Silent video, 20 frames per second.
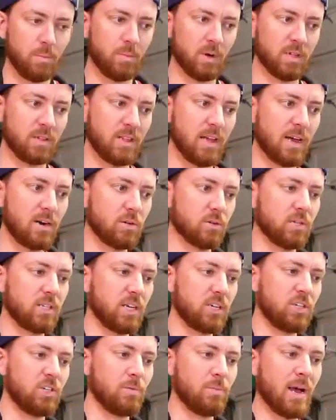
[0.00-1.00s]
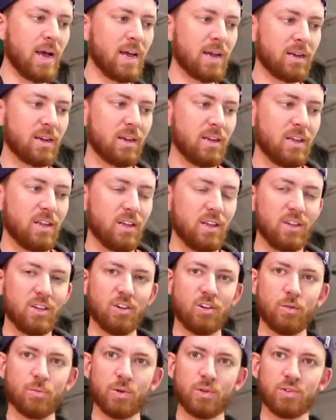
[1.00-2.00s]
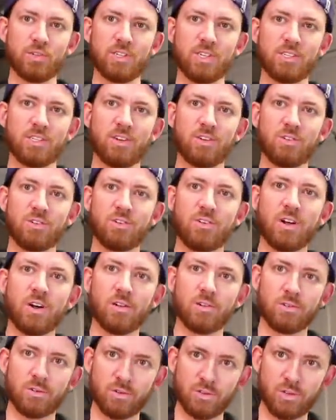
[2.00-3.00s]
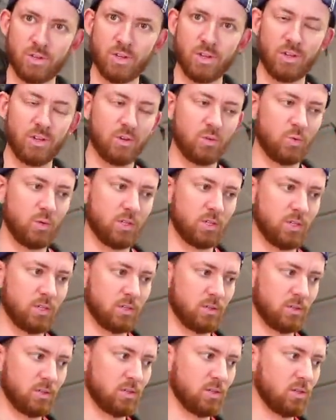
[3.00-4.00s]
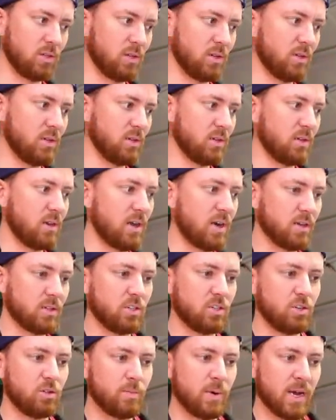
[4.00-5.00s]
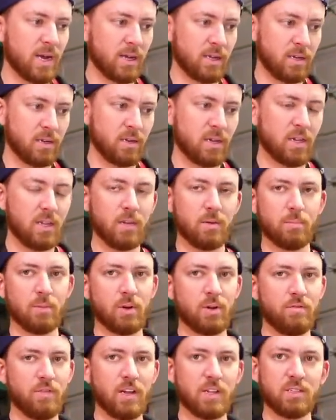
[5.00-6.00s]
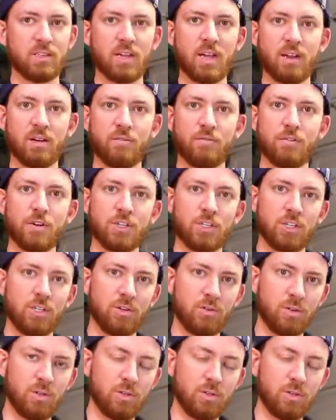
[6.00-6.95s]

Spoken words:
but that'll set you back almost $600, which is not too bad. But if that's the kind of fishing you